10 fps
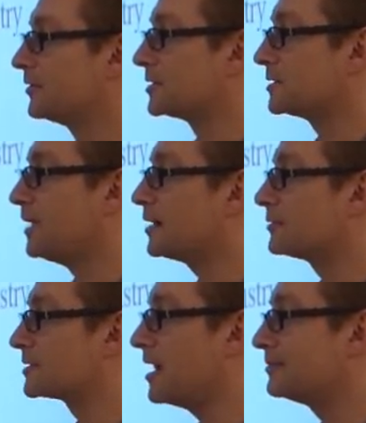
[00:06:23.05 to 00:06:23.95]
versus
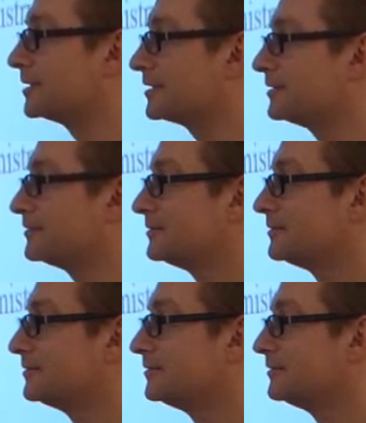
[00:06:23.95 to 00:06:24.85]
microscopic?
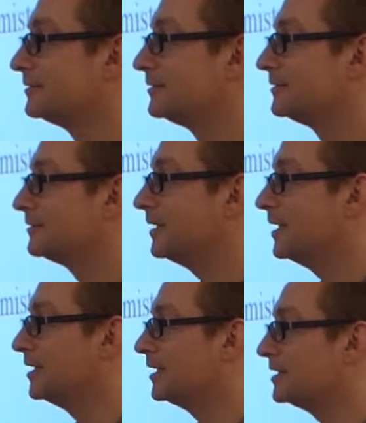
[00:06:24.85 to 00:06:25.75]

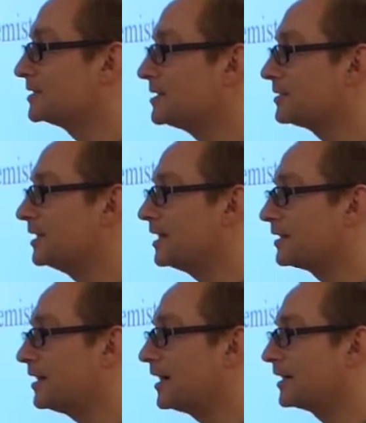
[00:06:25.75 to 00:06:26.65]
You can see with the
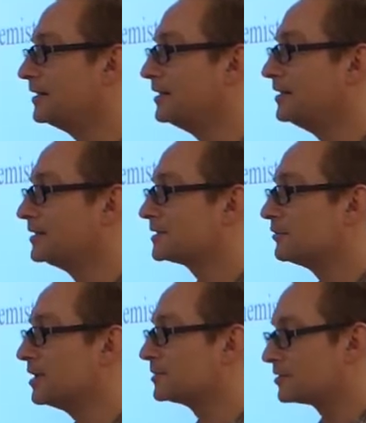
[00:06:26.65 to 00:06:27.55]
naked eye.
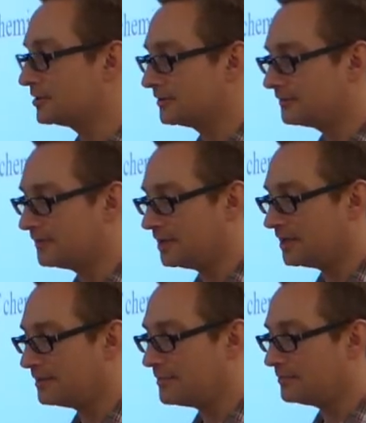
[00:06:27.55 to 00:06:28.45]
So we observe
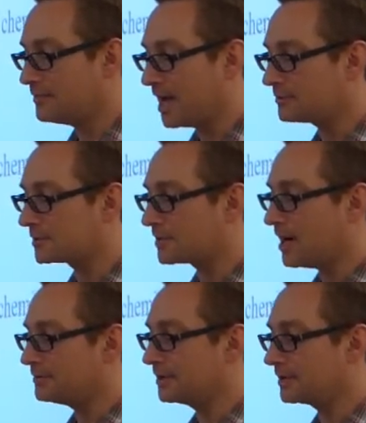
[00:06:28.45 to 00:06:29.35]

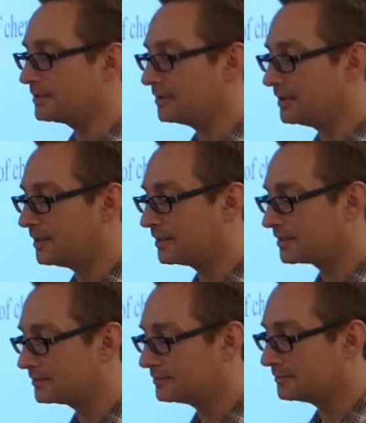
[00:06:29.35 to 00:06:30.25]
macroscopic
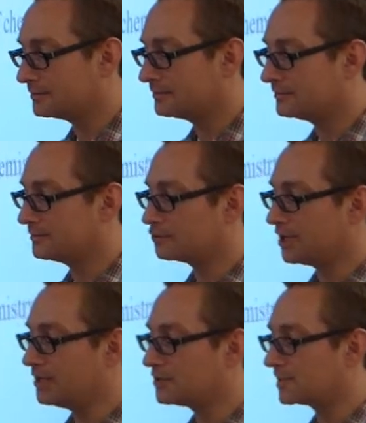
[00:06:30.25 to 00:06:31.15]

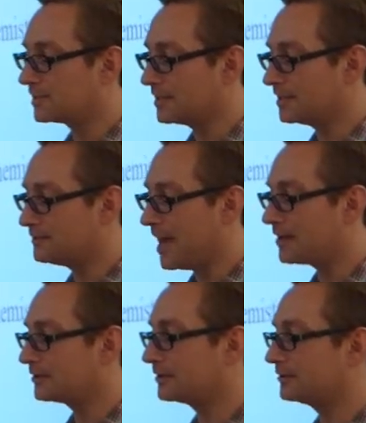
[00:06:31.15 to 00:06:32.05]
changes in
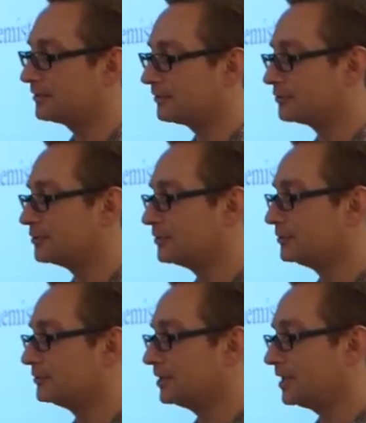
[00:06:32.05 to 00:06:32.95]
matter
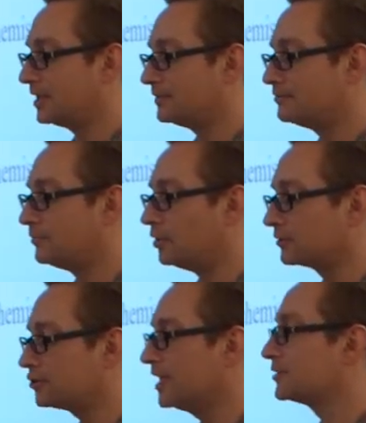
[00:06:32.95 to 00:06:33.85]
through
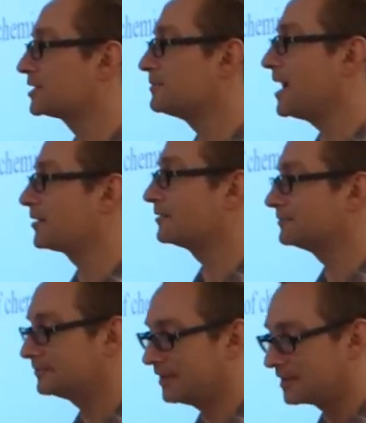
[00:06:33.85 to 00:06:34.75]
bulk changes in matter.
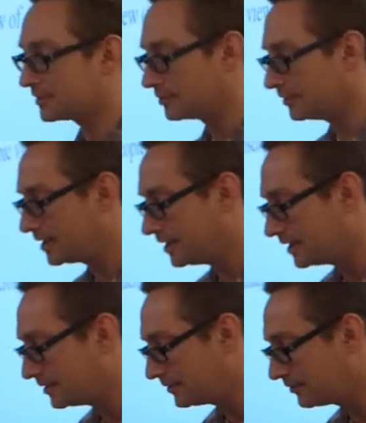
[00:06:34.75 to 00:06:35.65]
Right. So we're looking
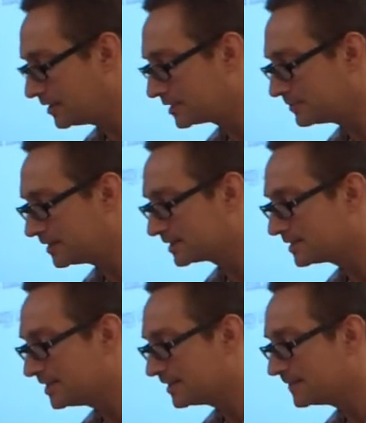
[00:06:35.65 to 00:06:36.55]
at things we can
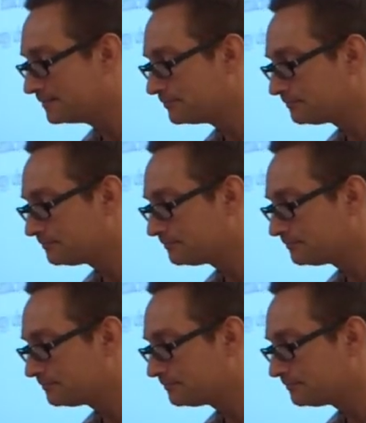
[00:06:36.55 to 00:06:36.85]
see.